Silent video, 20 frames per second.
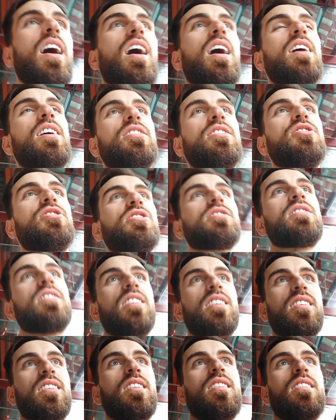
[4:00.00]
just
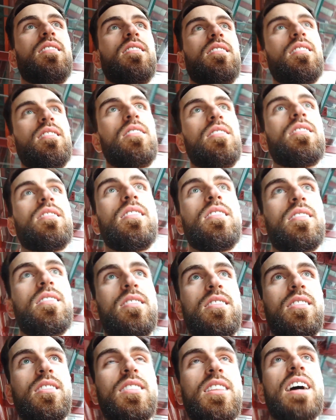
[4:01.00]

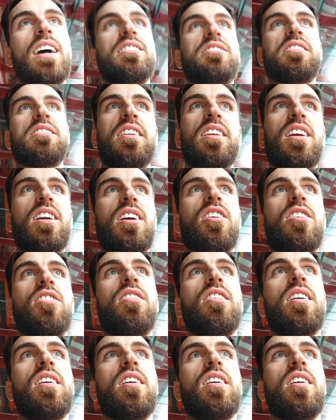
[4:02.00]
the lesson here,